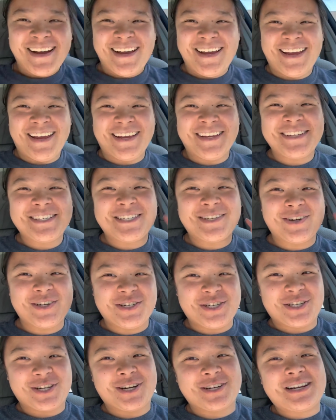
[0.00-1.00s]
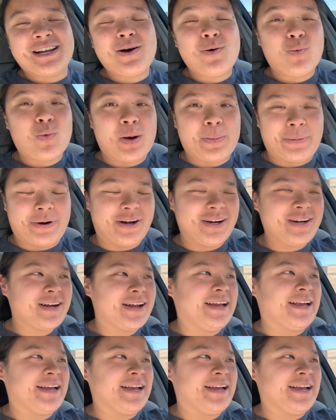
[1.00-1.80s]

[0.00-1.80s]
Hey, so I just got to Walmart.